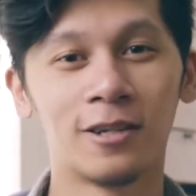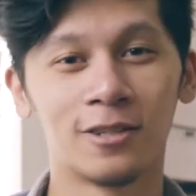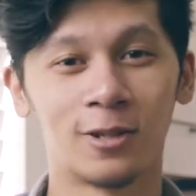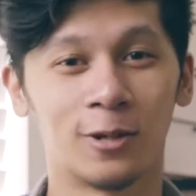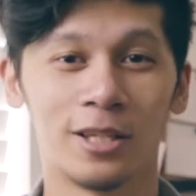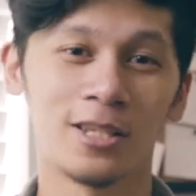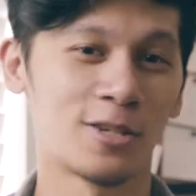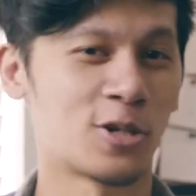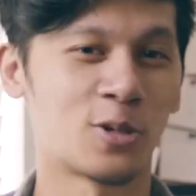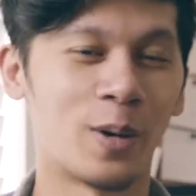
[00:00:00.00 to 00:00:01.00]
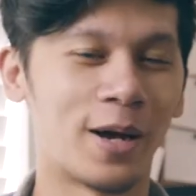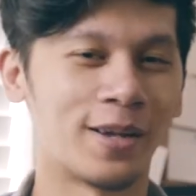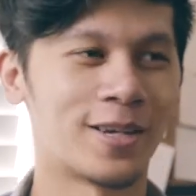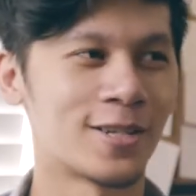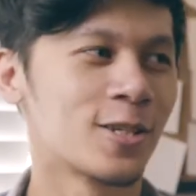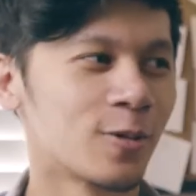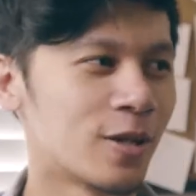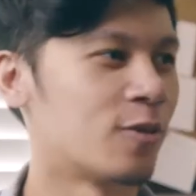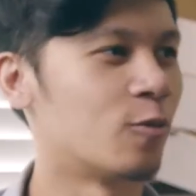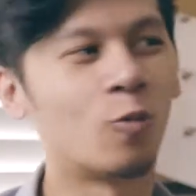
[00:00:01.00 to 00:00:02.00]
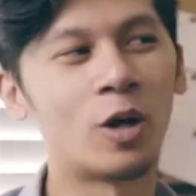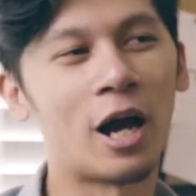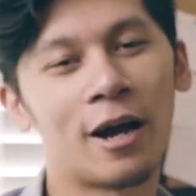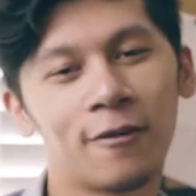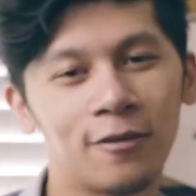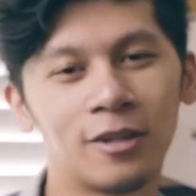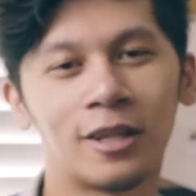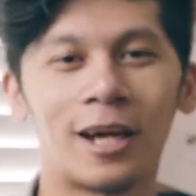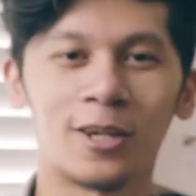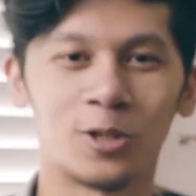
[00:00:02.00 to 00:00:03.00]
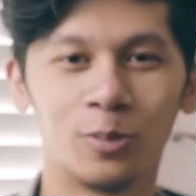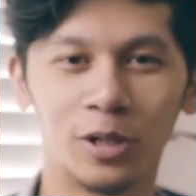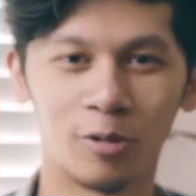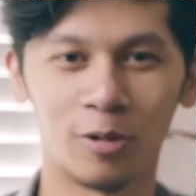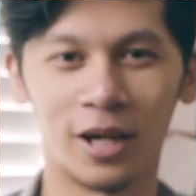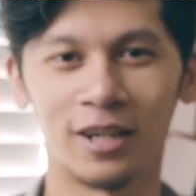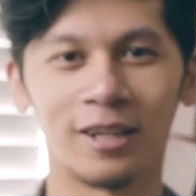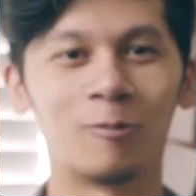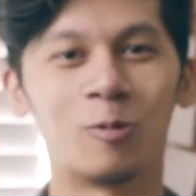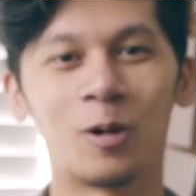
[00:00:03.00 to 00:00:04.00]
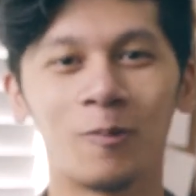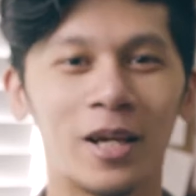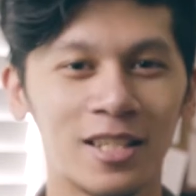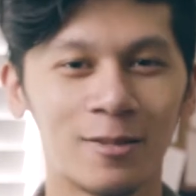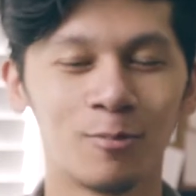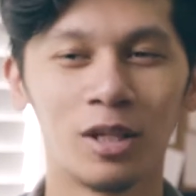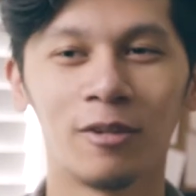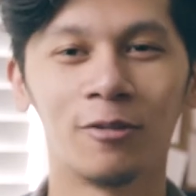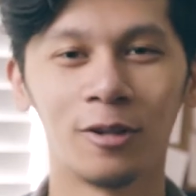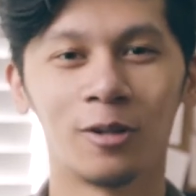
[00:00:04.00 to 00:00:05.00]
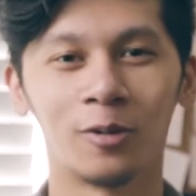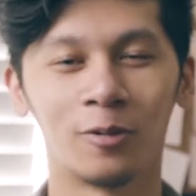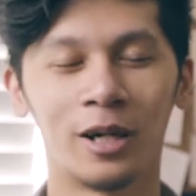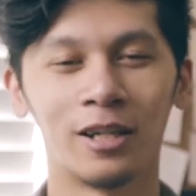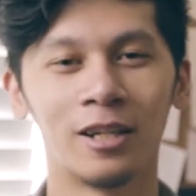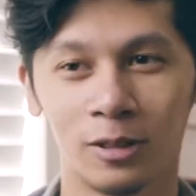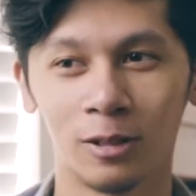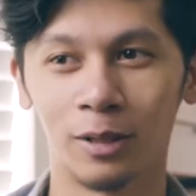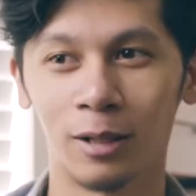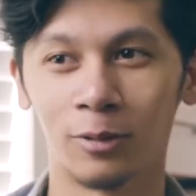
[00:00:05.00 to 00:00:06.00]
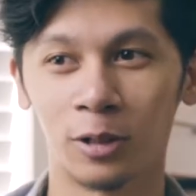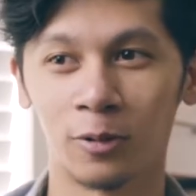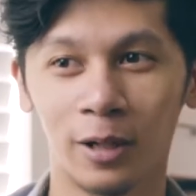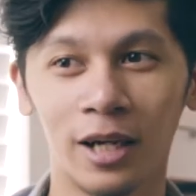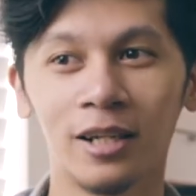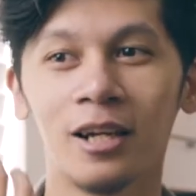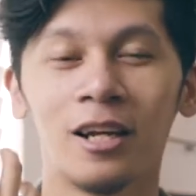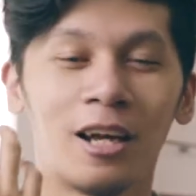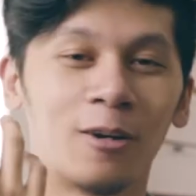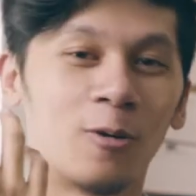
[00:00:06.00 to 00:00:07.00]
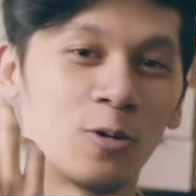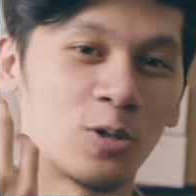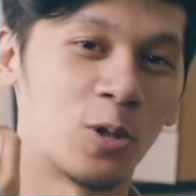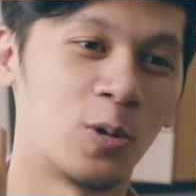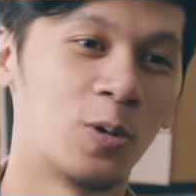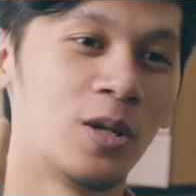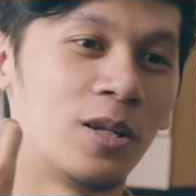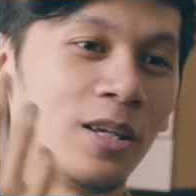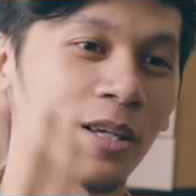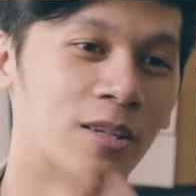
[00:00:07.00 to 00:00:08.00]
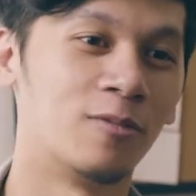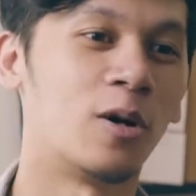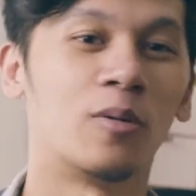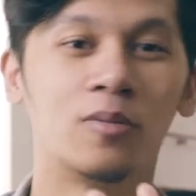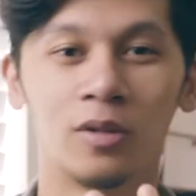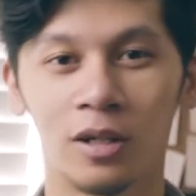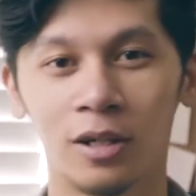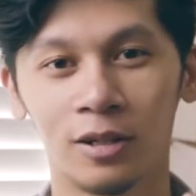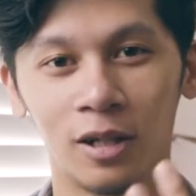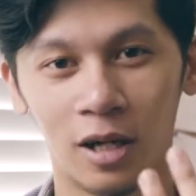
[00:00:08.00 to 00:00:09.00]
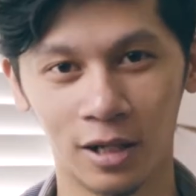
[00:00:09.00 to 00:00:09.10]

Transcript: So this is just my testing ground of what I feel like I should be creating, what makes me feel great to be able to create, and also involve the